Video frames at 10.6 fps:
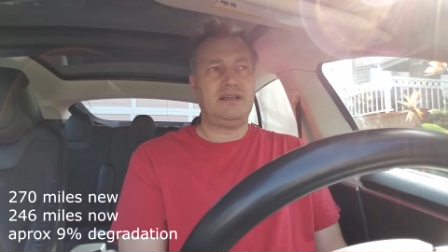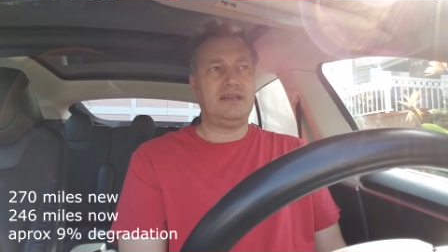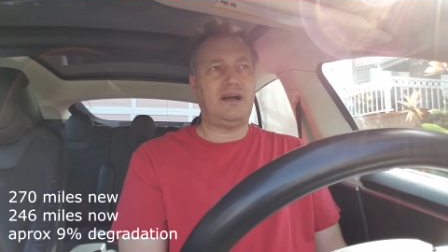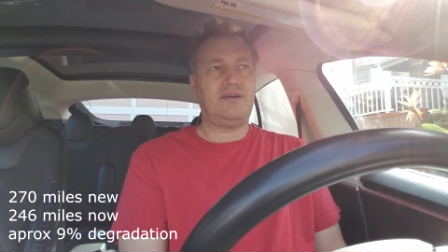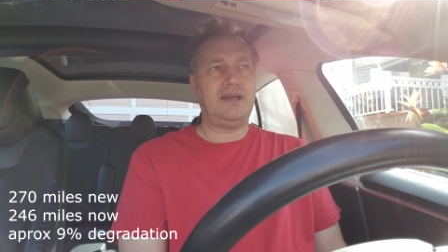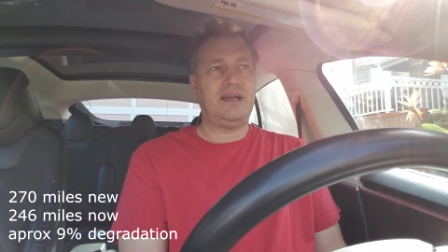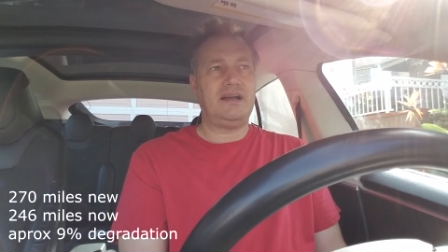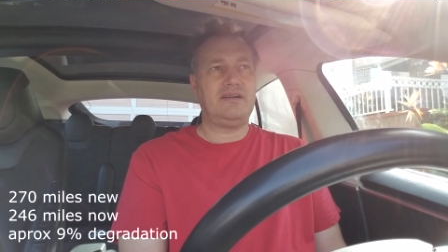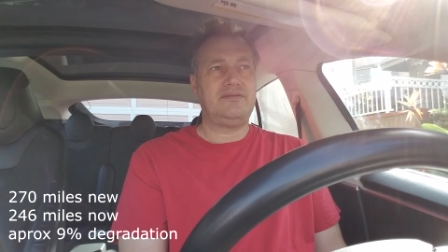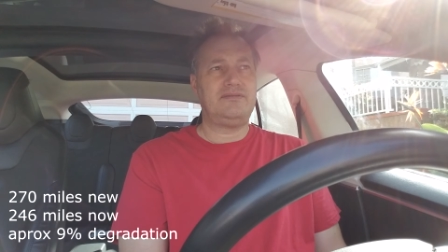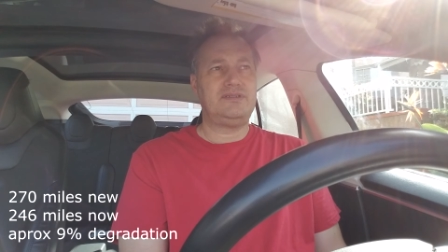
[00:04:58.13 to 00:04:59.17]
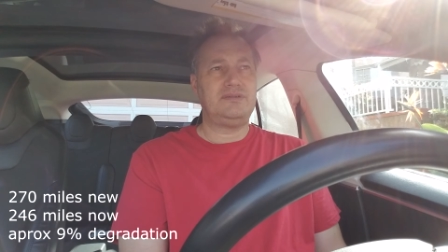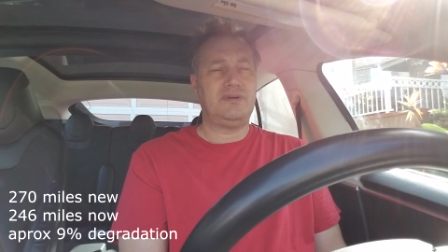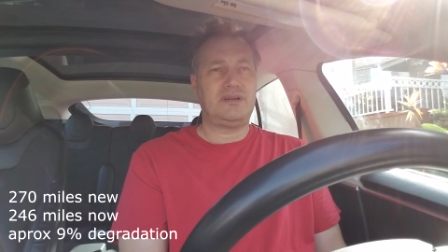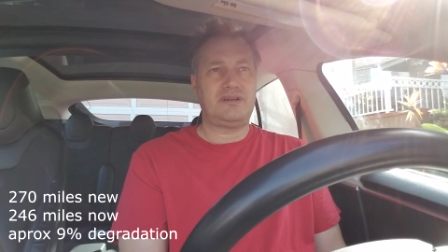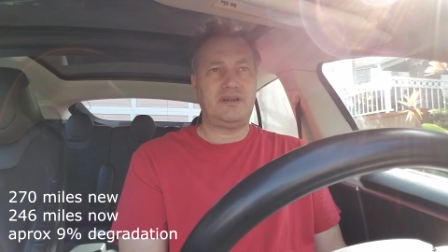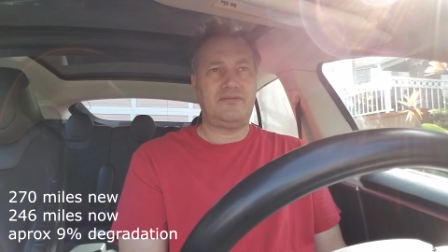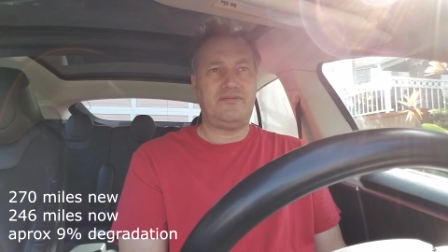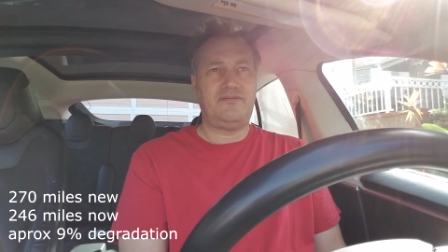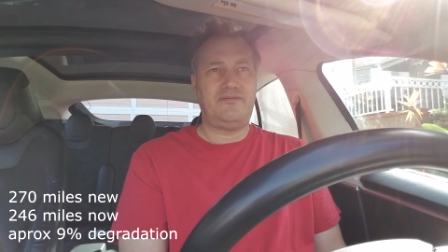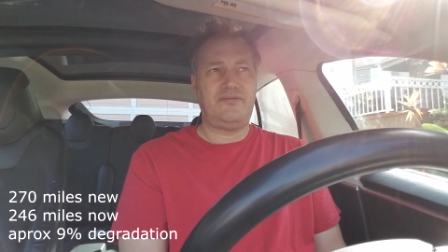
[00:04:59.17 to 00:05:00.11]
Now I have
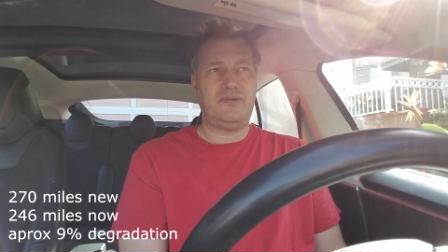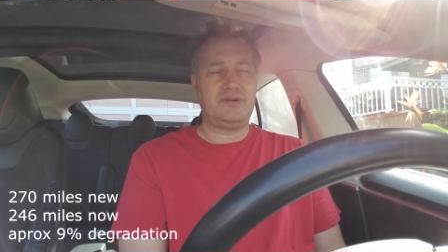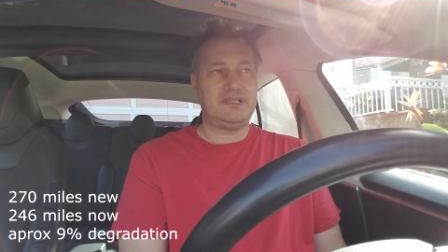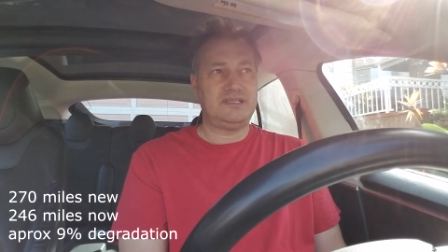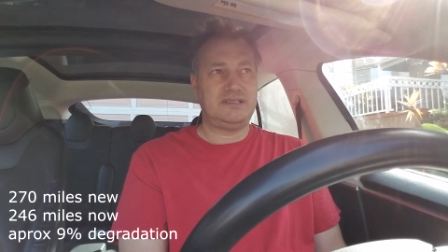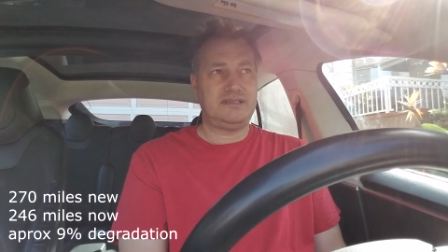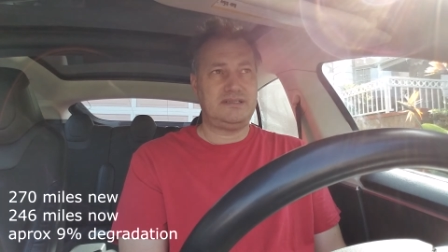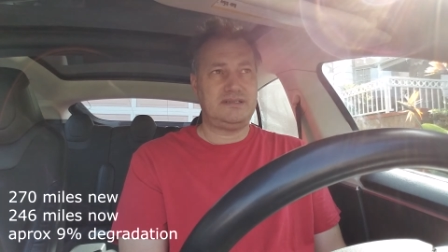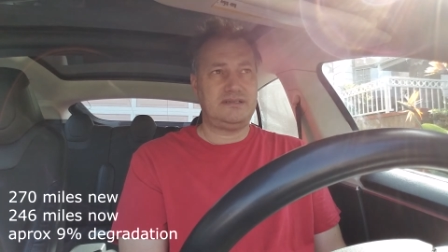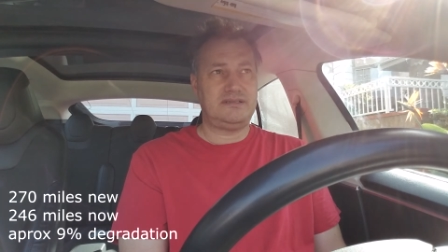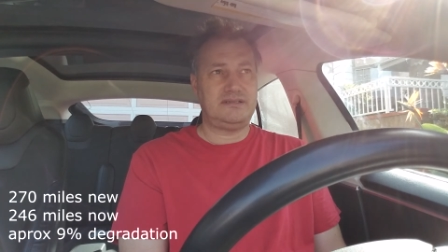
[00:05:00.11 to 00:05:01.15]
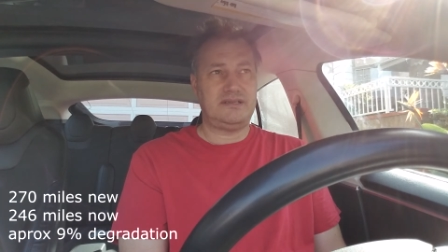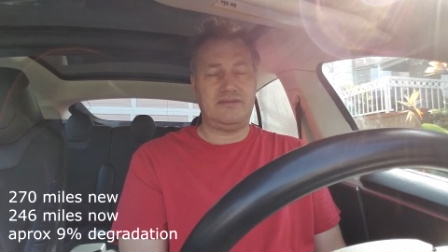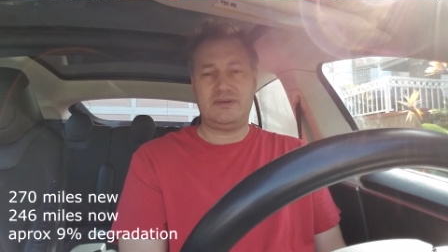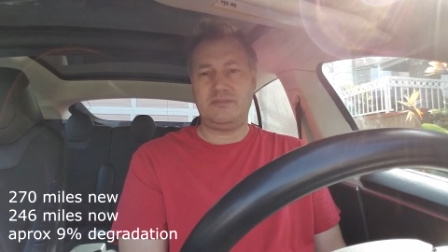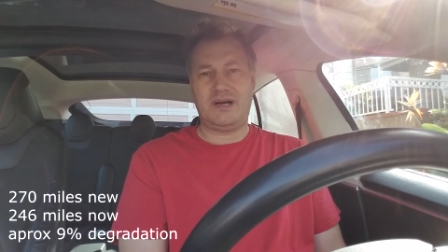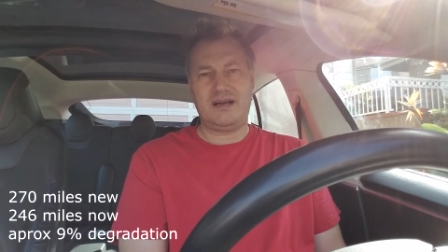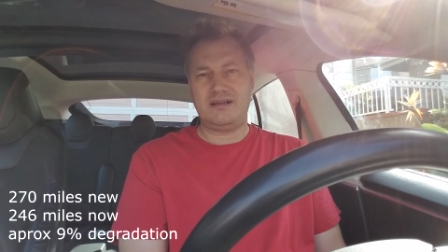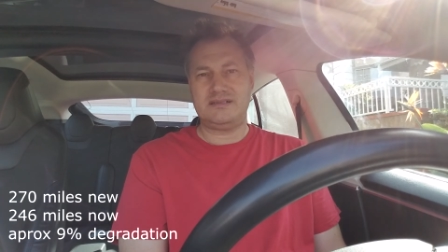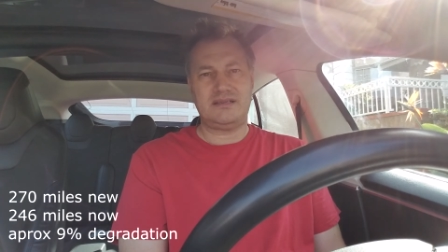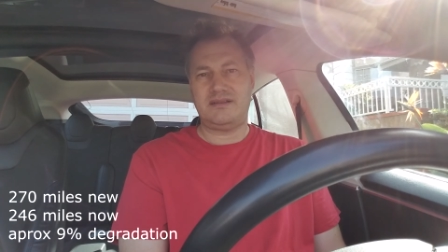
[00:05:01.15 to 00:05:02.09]
247
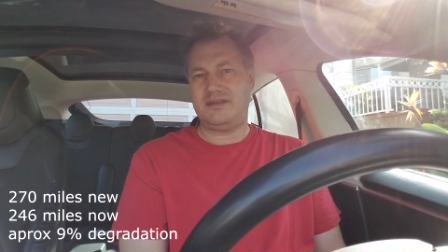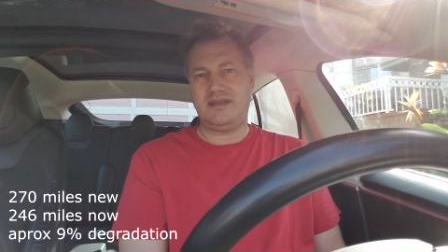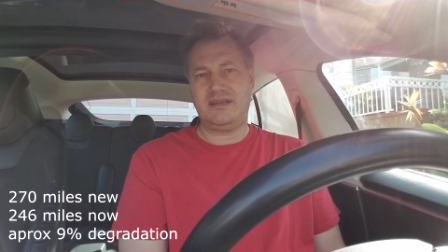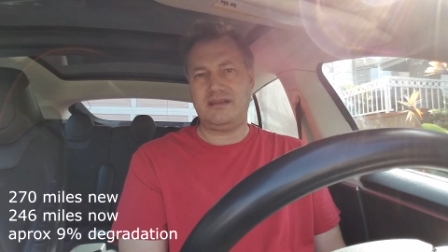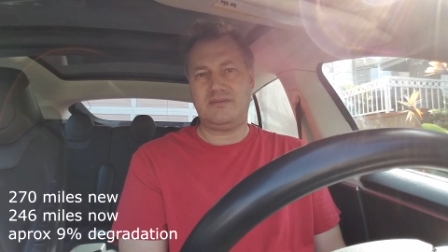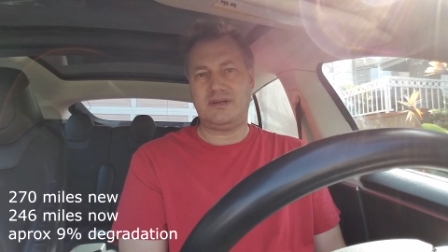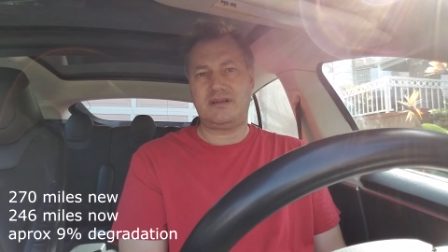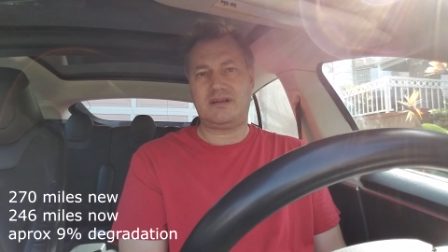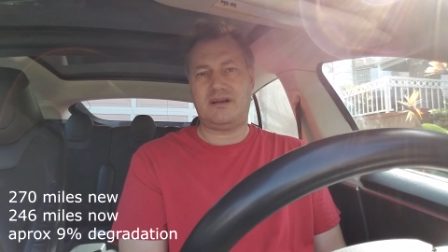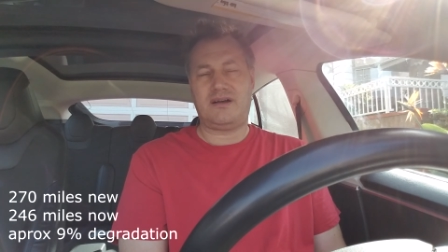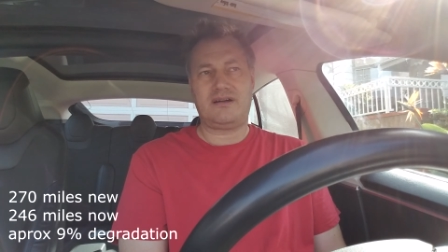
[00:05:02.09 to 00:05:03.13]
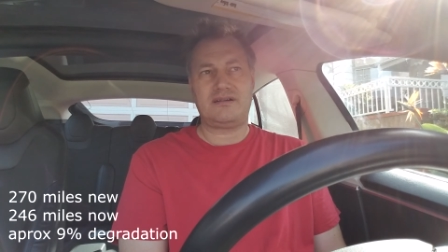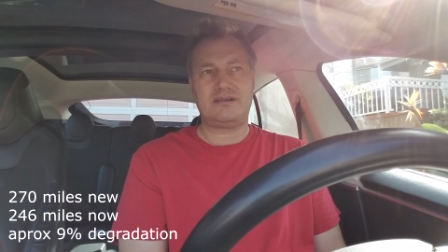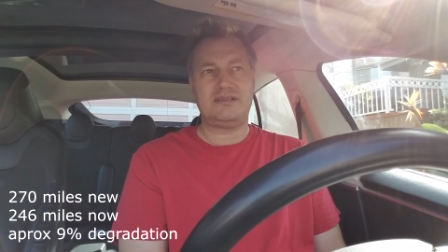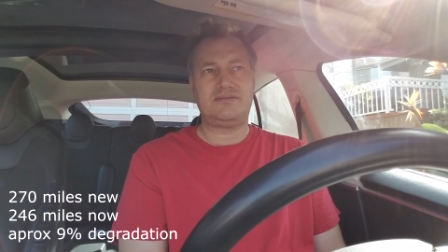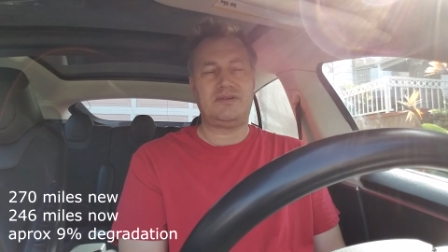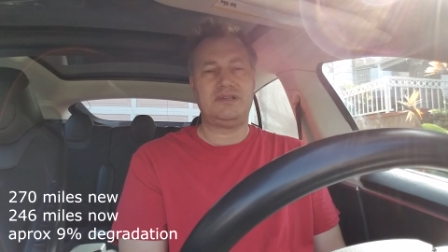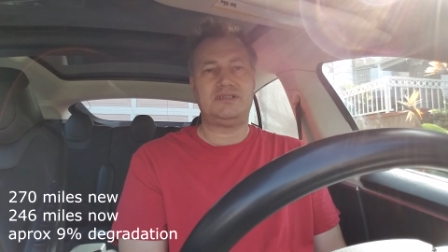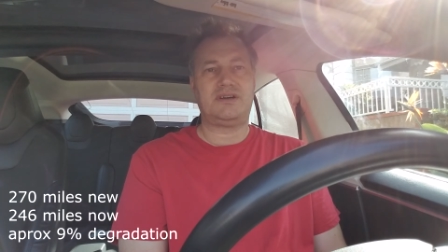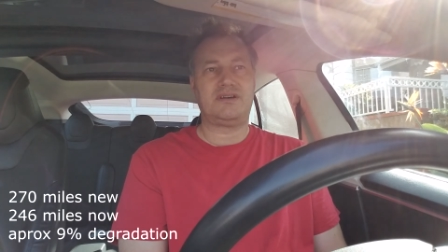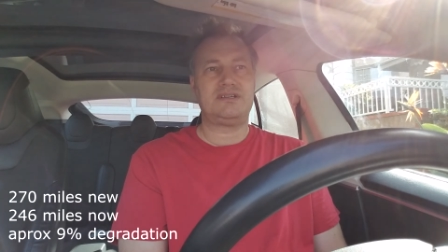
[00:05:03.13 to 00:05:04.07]
miles I think when the car is fully
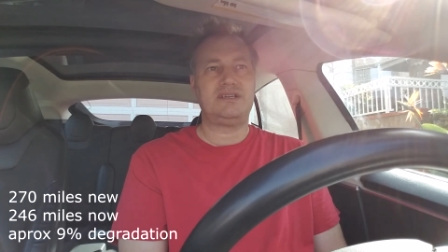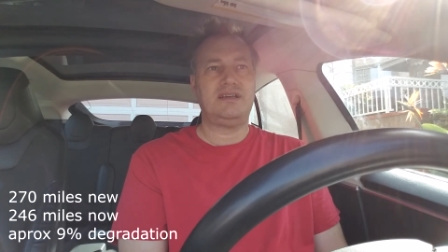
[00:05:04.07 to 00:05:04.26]
charged.